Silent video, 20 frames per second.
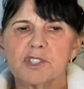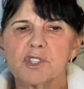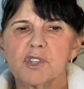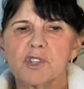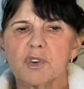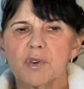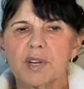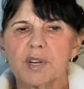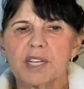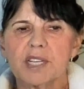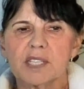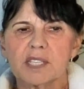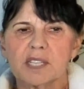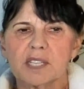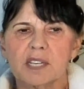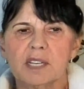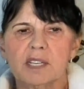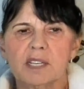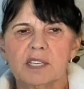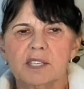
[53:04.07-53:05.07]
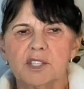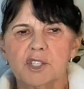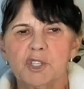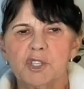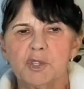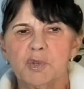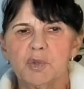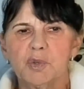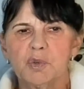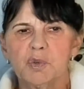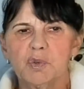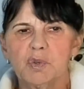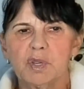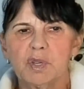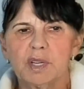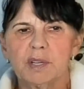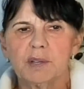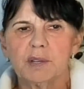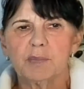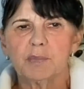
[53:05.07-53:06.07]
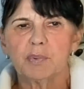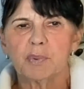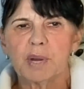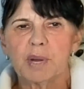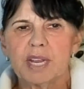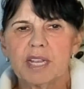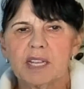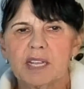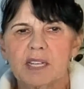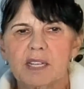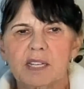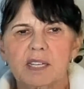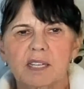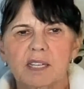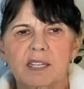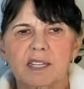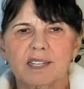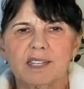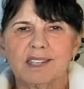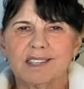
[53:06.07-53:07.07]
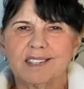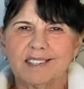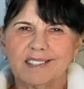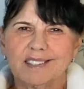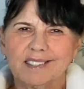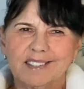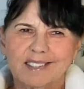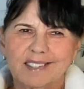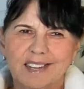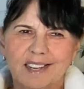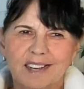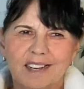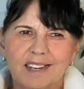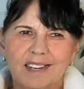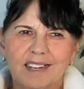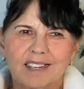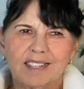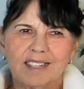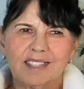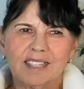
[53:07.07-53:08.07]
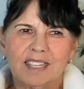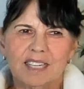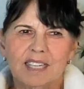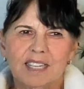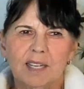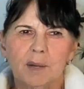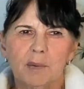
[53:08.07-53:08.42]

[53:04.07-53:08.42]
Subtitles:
our stories to bring to